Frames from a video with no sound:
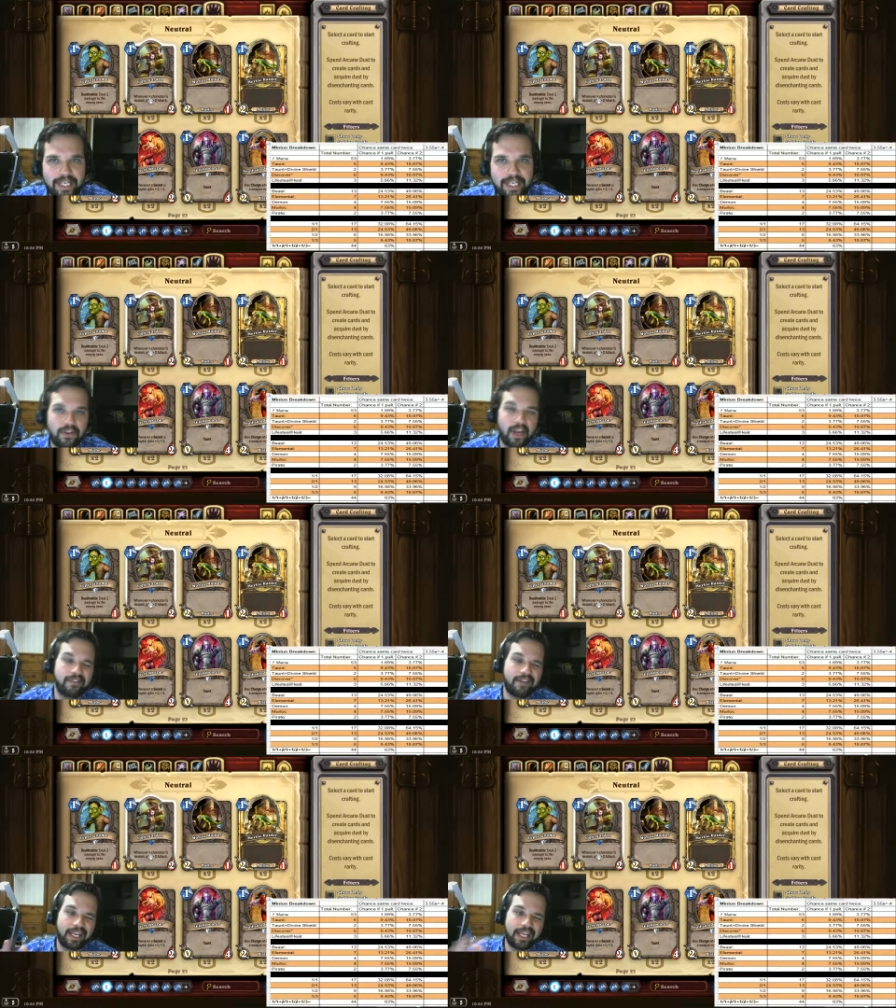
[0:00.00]
If you have
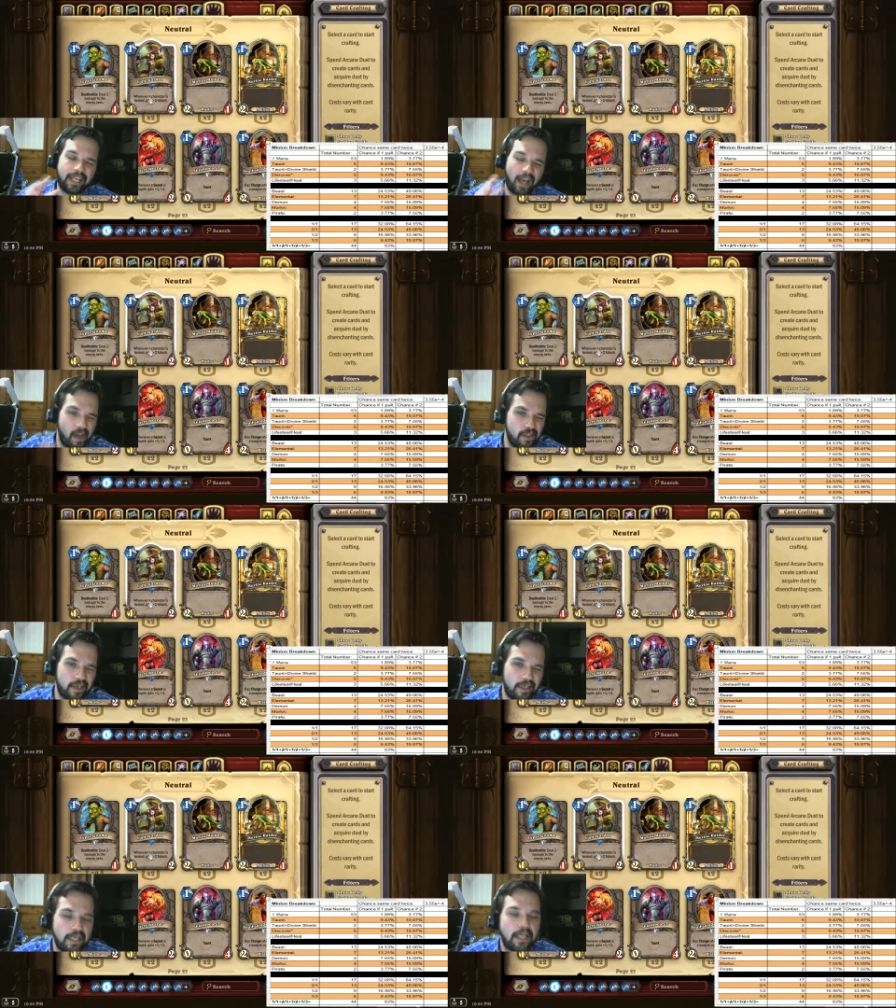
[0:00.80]
any
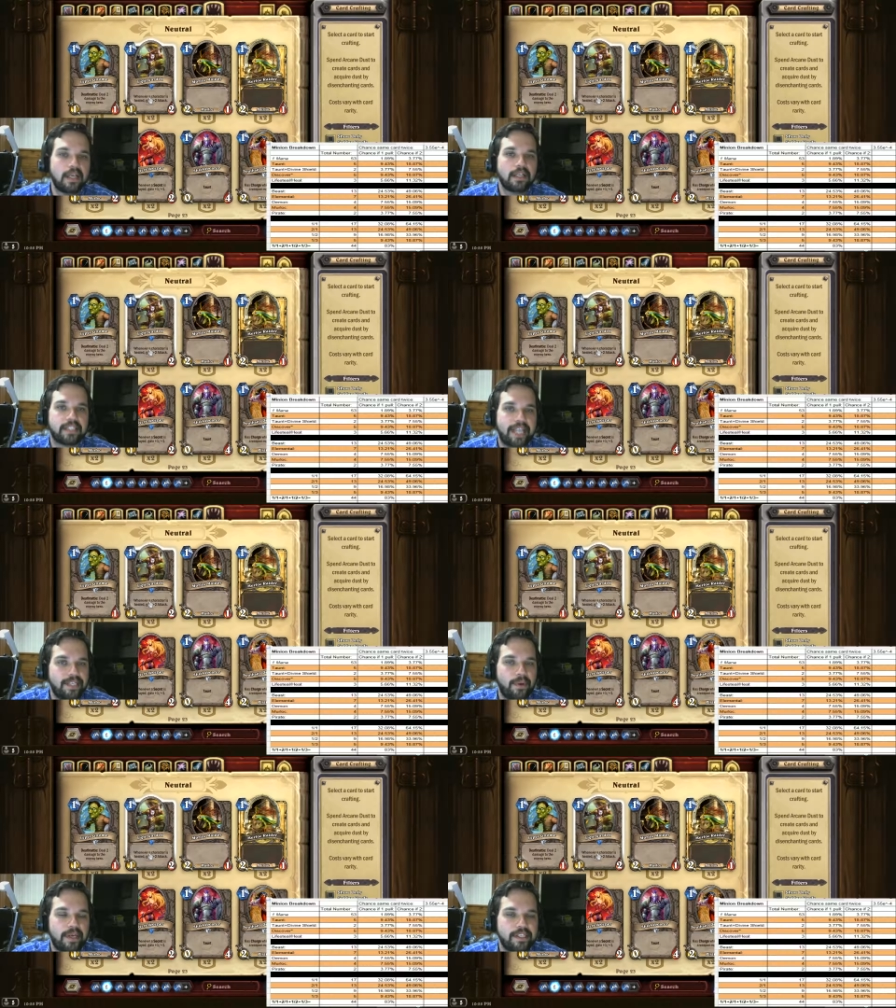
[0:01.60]
other stats
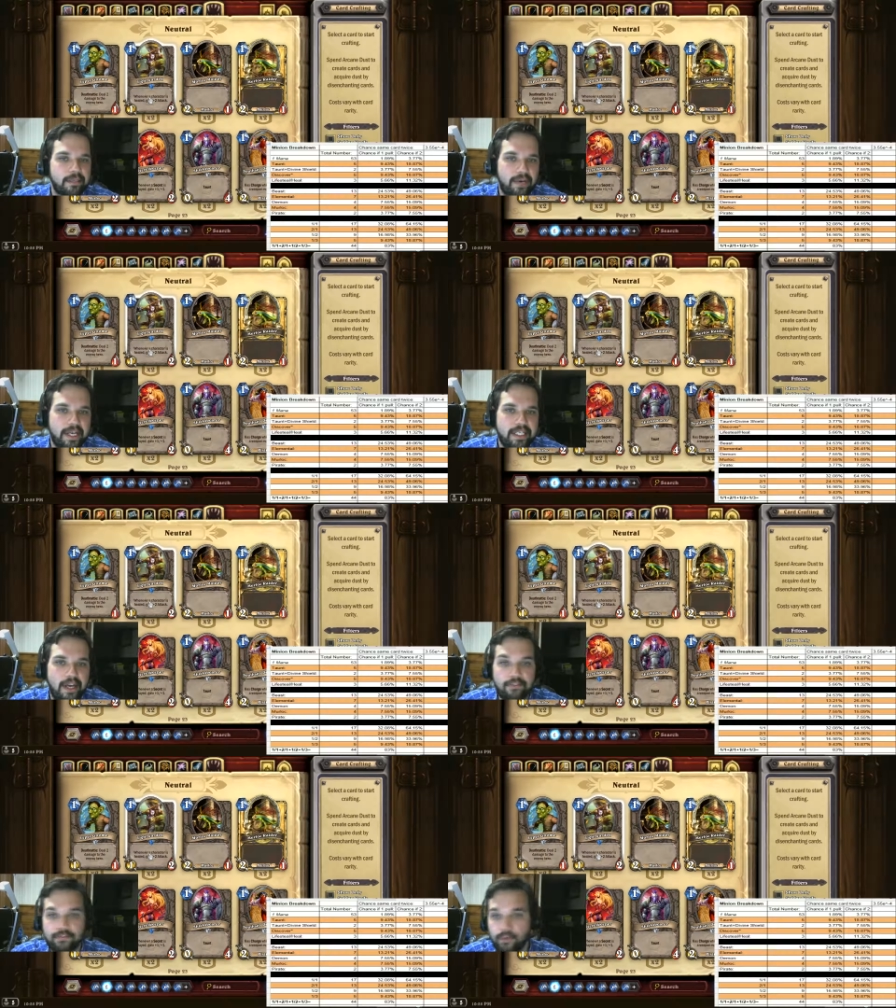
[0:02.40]
you want us to break
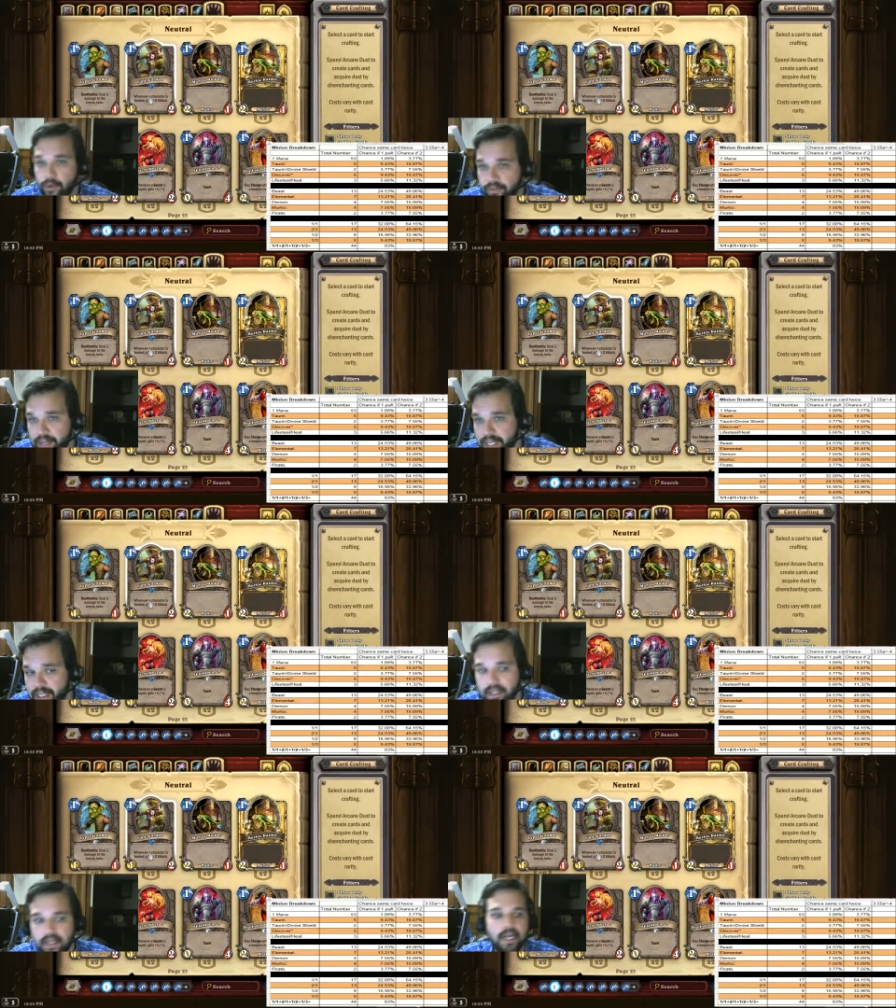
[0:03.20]
down for Arena,
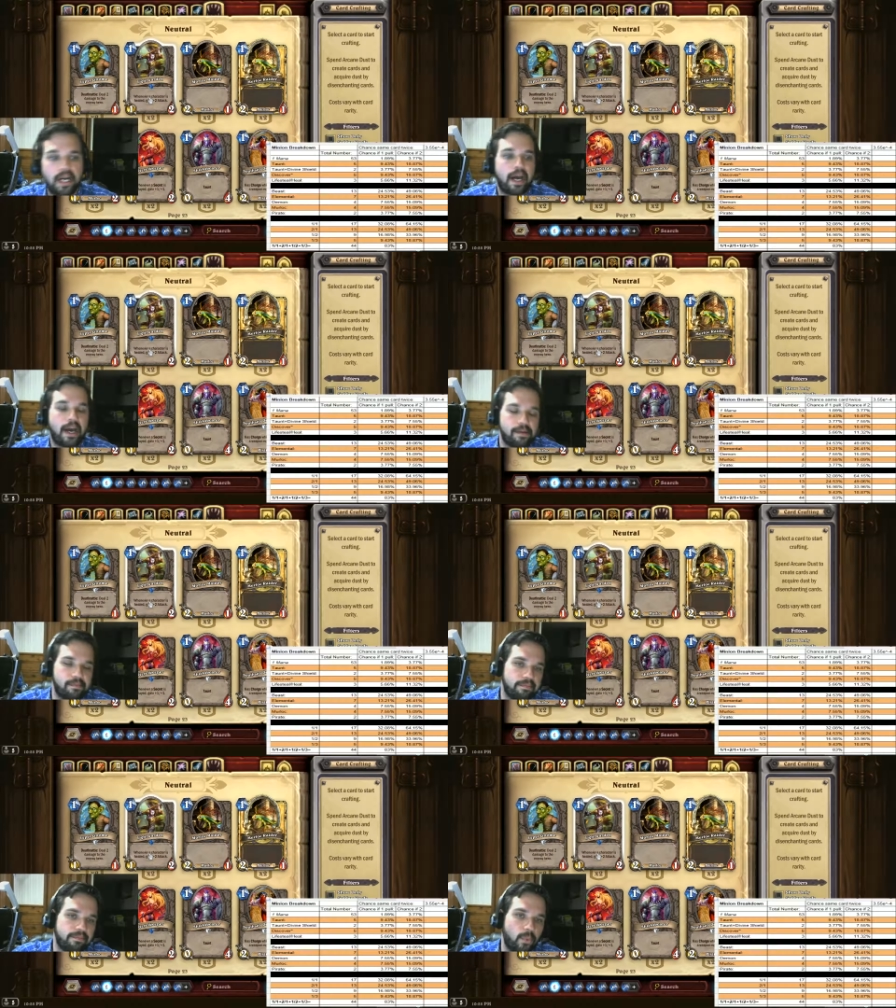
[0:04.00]

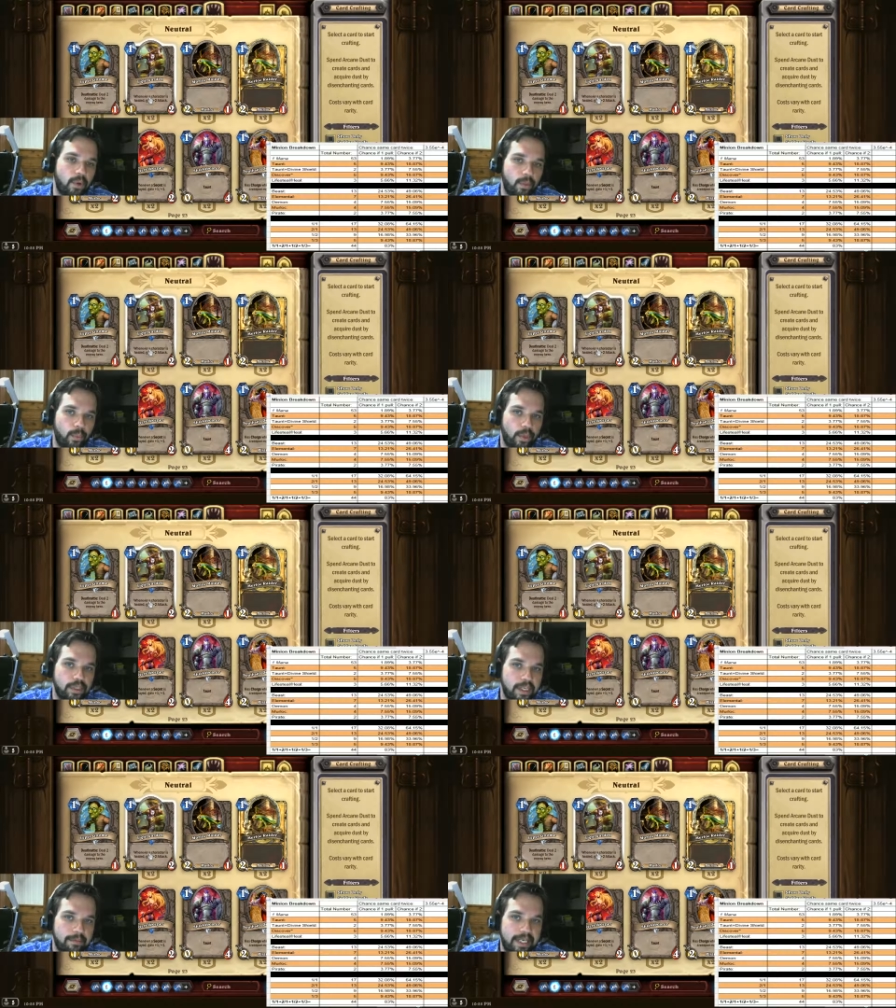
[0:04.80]
we'll
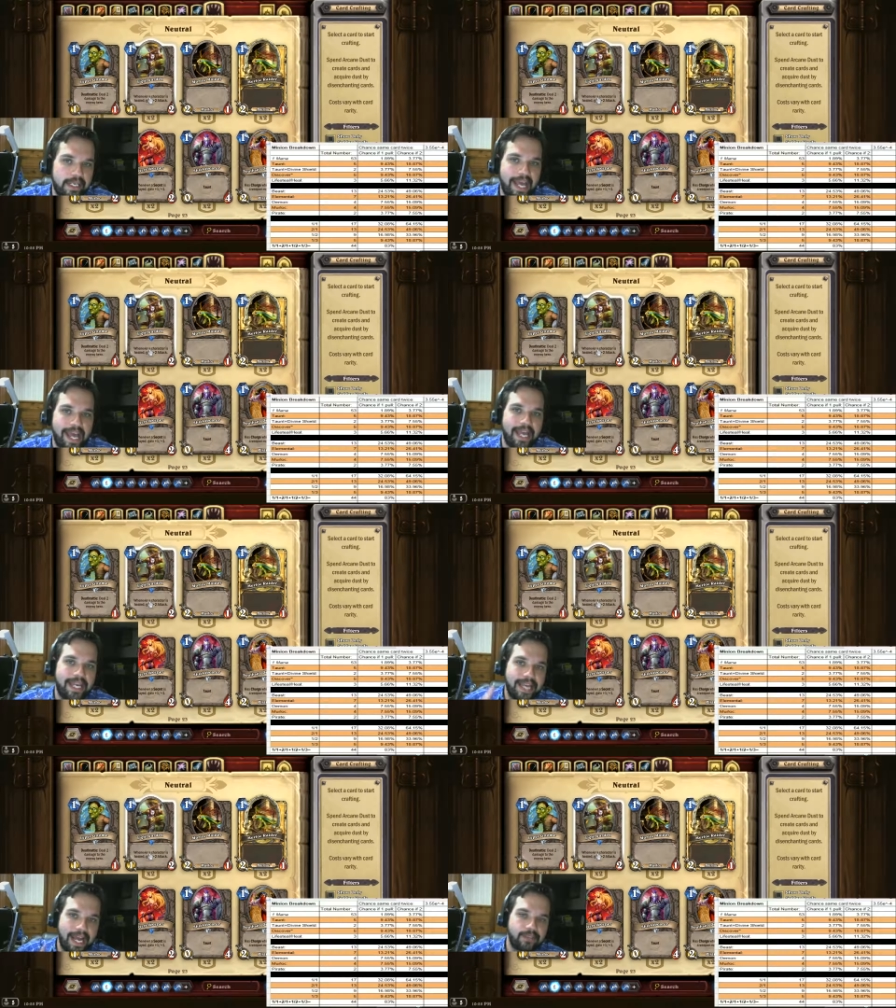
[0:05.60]
jump into that. And
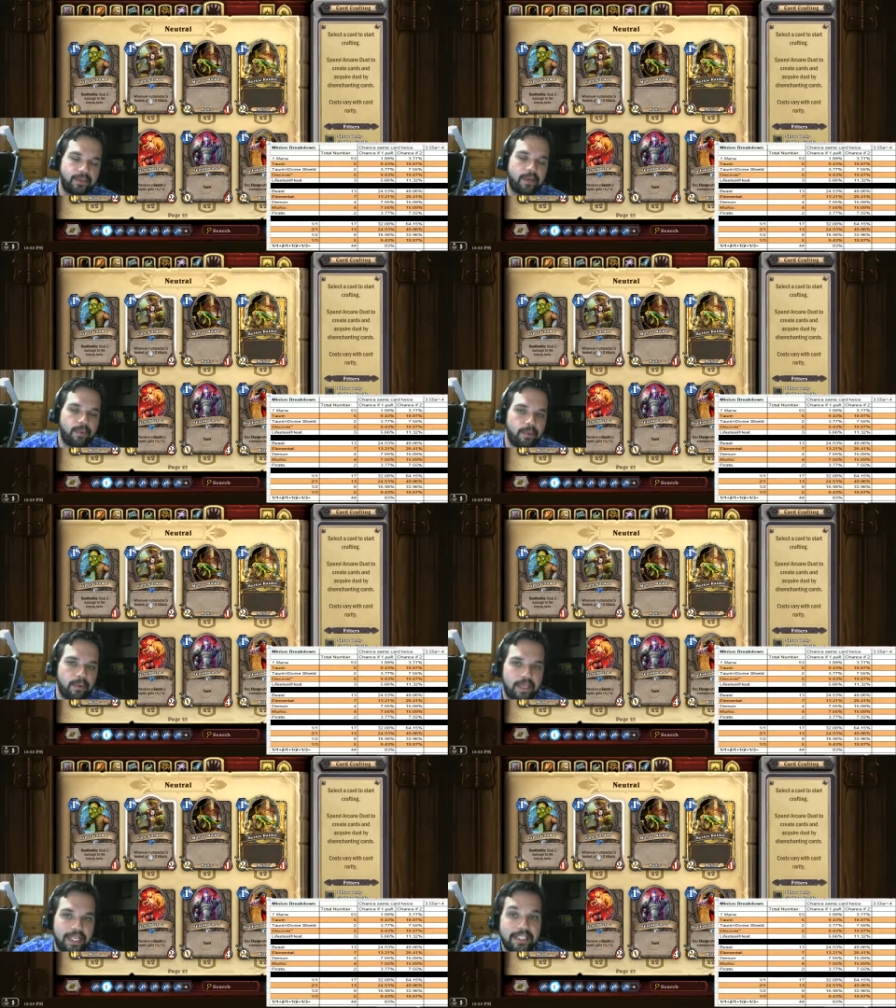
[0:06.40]
next week we will
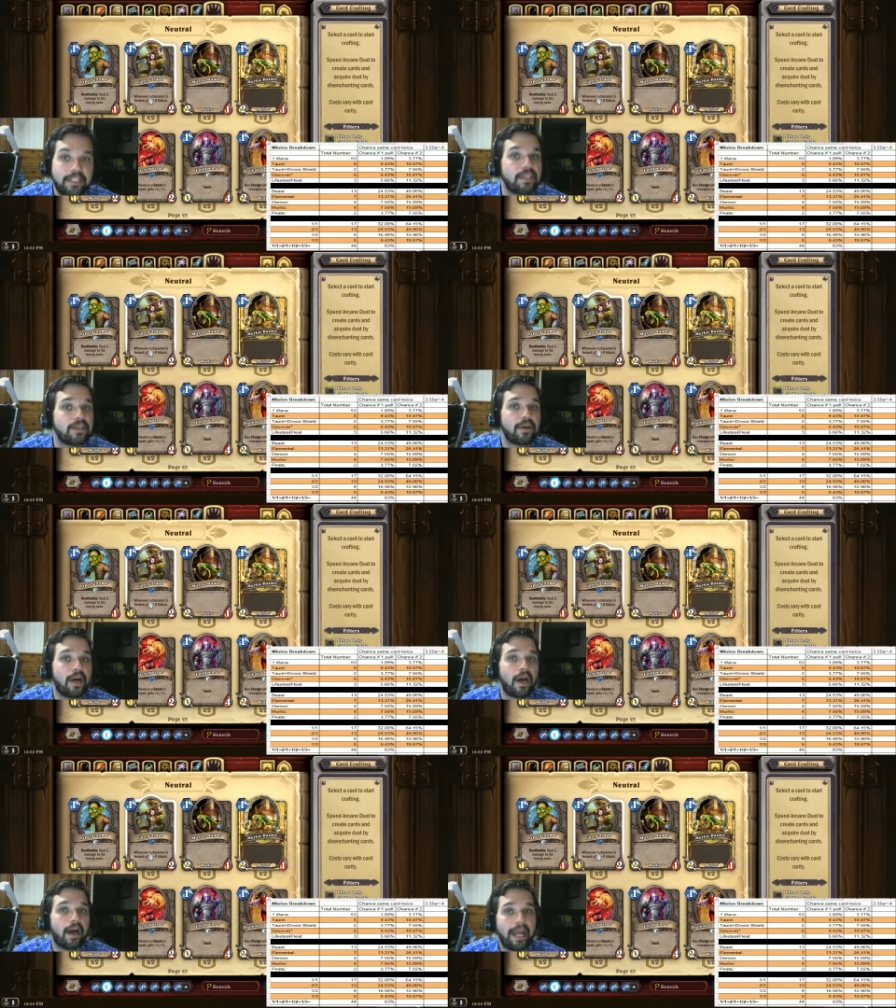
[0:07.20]
continue
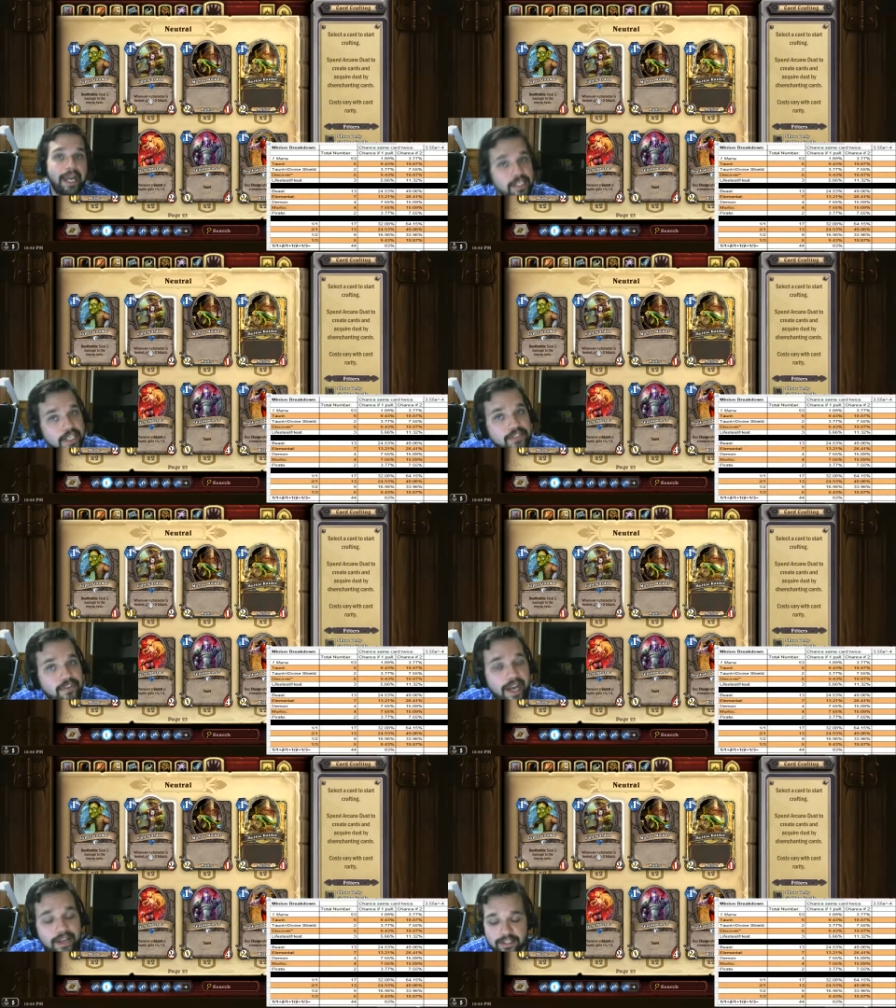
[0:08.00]
our HS files.